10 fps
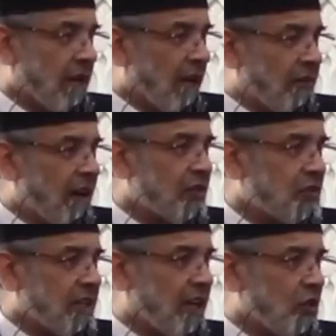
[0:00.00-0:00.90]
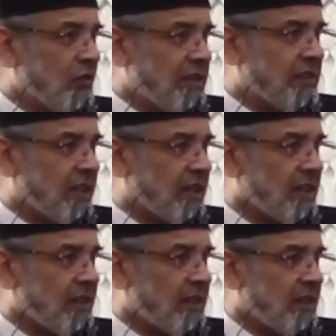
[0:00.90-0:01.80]
But I want to tell you one thing.
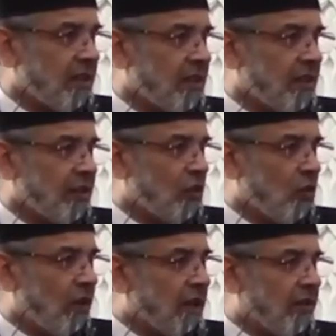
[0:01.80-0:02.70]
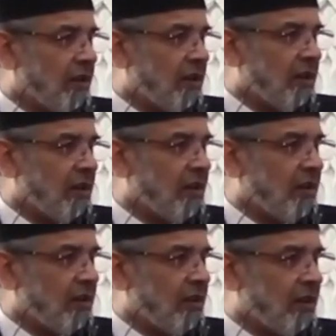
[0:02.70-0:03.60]
You know, whatever
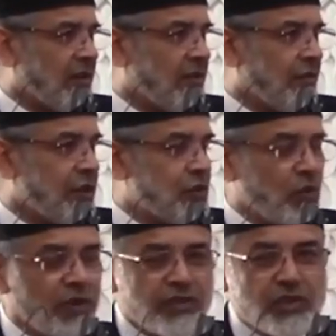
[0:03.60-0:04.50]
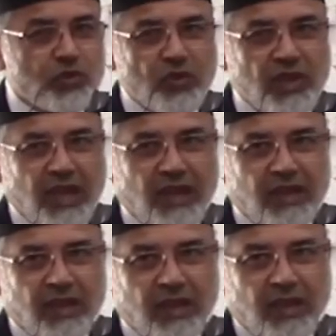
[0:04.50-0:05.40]
we do in this
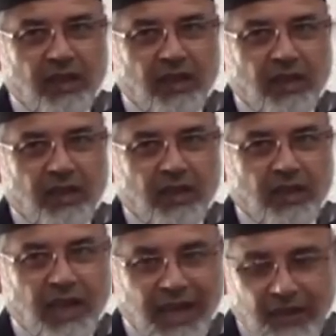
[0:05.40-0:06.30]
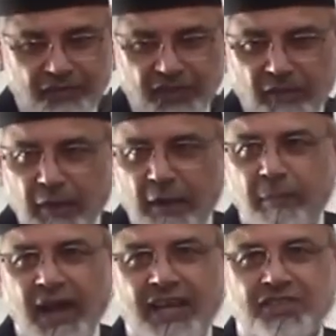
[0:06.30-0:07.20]
dunya, and I have seen my
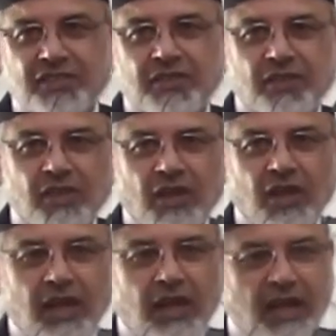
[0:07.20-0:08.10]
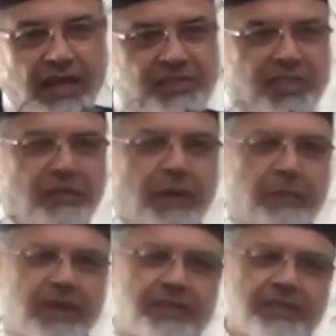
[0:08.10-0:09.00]
past, and I see my
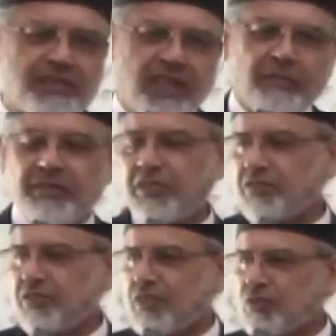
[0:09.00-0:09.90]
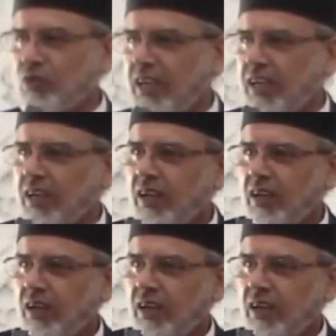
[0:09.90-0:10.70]
brothers and my sisters today,